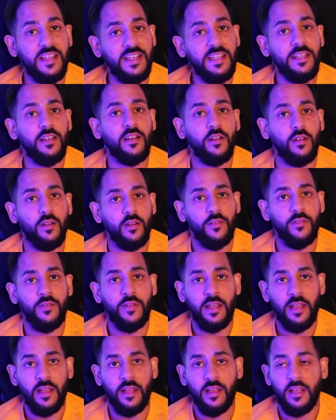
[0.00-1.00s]
to heal
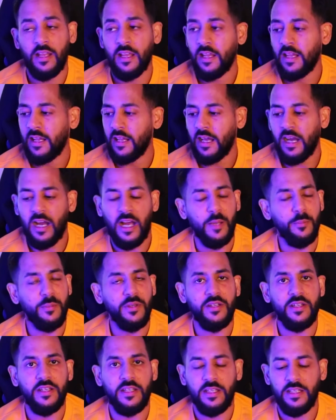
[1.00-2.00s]
their
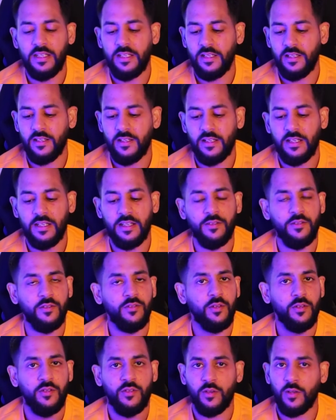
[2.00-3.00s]
IBD, in,
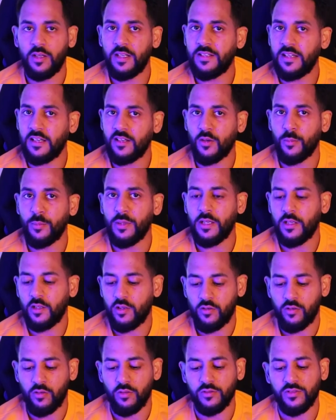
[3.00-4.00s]
so that could be
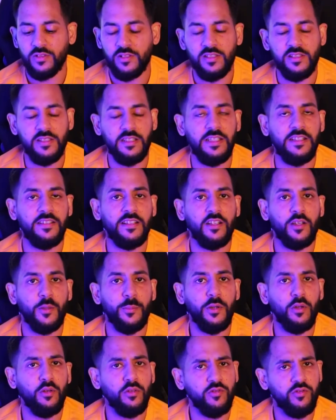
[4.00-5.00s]
Crohn's disease, that could
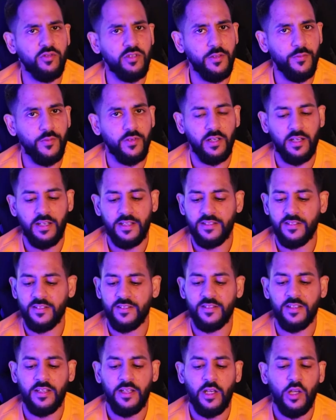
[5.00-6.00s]
be ulcerative
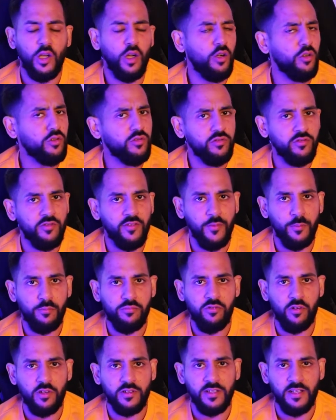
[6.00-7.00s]
colitis, ulcerative
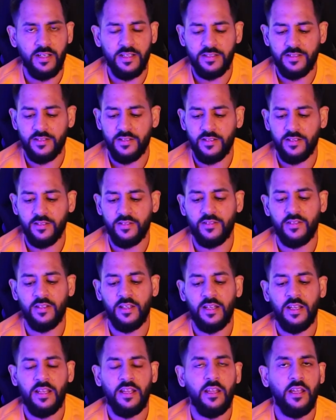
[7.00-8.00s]
proctitis,
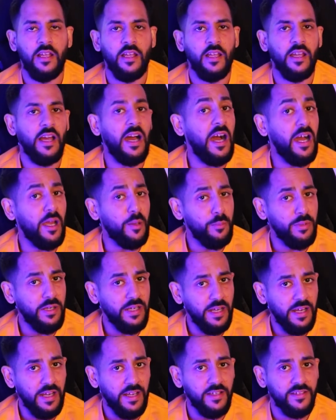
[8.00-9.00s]
uh,
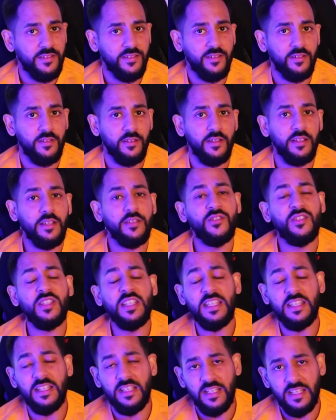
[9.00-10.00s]
IBS,
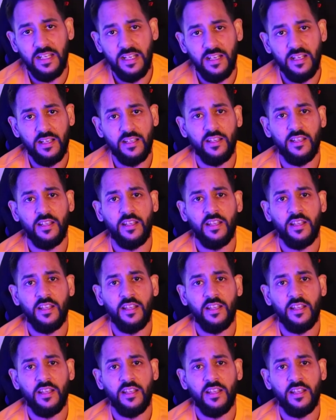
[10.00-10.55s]
celiac,